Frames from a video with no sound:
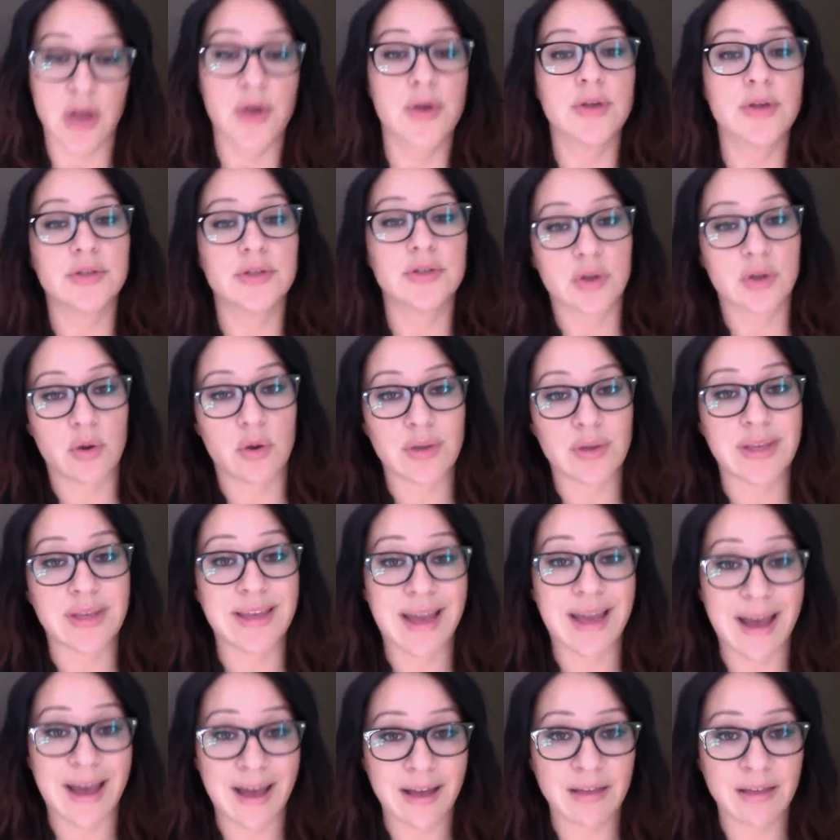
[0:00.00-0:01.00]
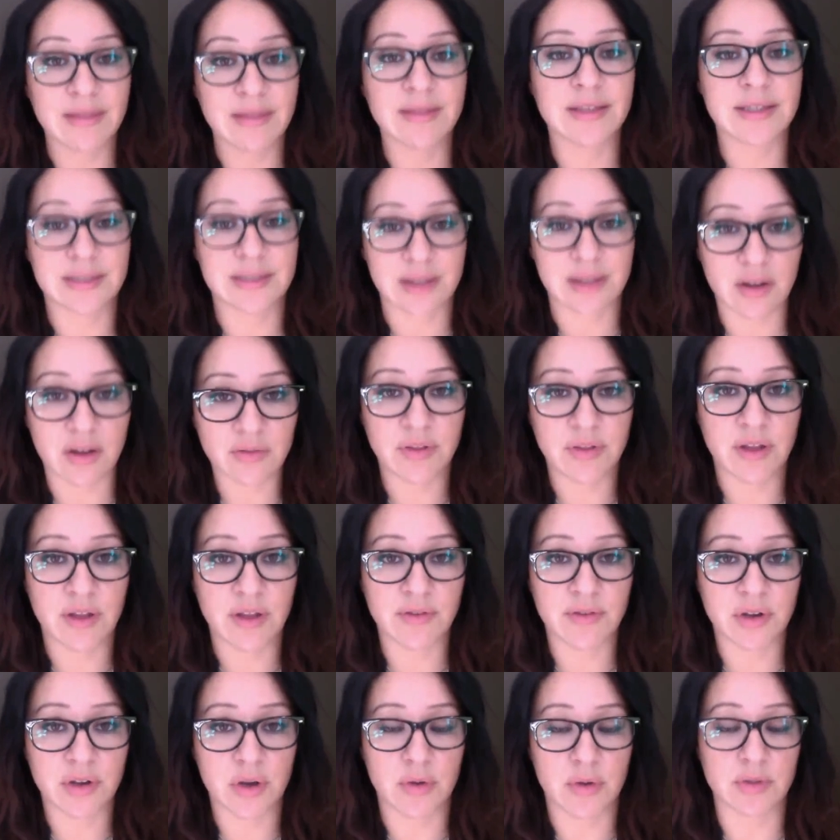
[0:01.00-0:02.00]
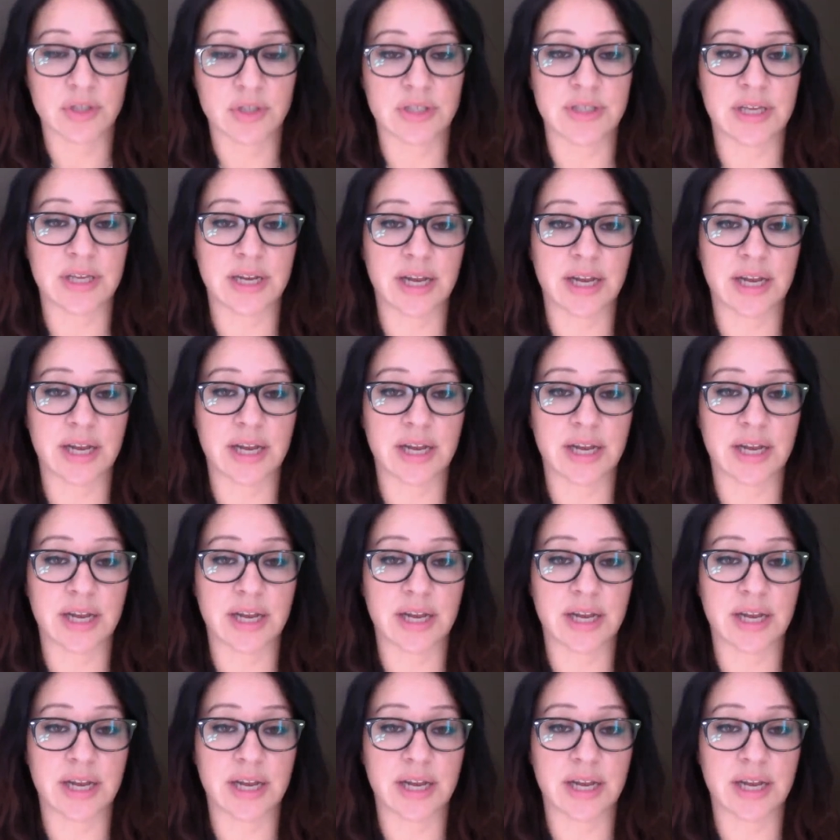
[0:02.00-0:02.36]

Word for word: So yeah, the self-love coach is gonna